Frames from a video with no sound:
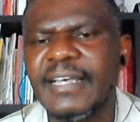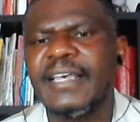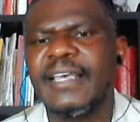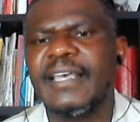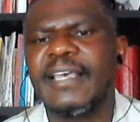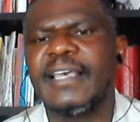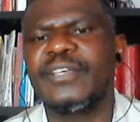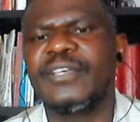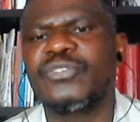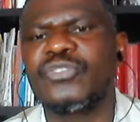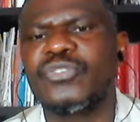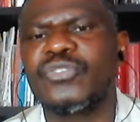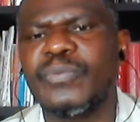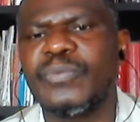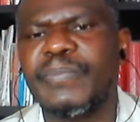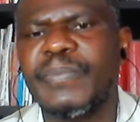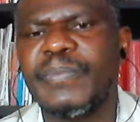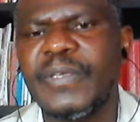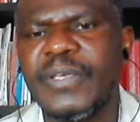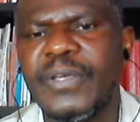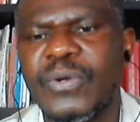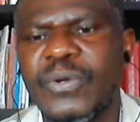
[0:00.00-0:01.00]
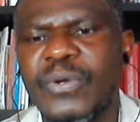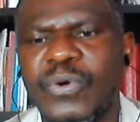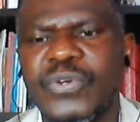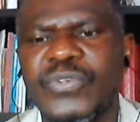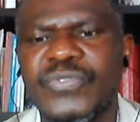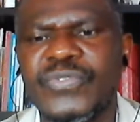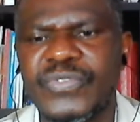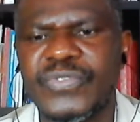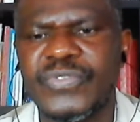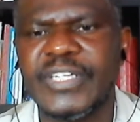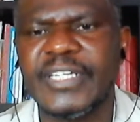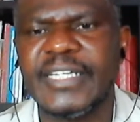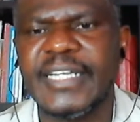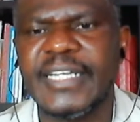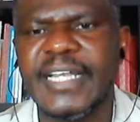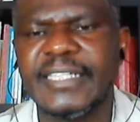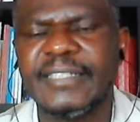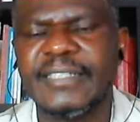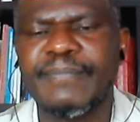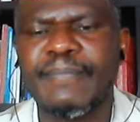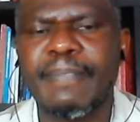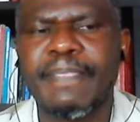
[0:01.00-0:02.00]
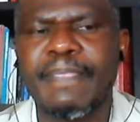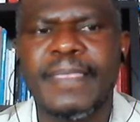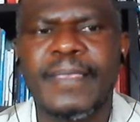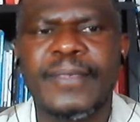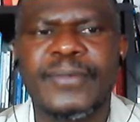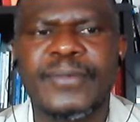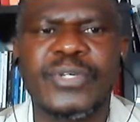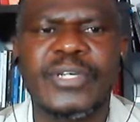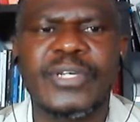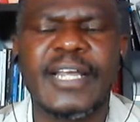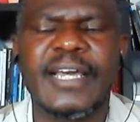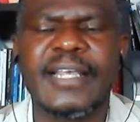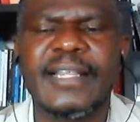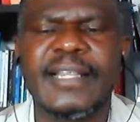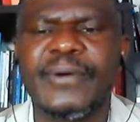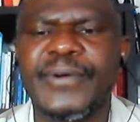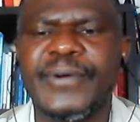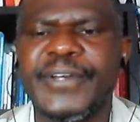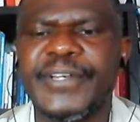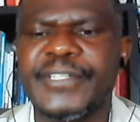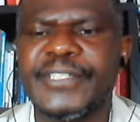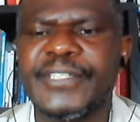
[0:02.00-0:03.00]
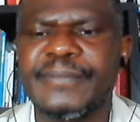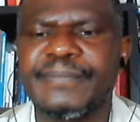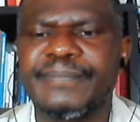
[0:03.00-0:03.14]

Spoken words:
has to be considered. So in other words,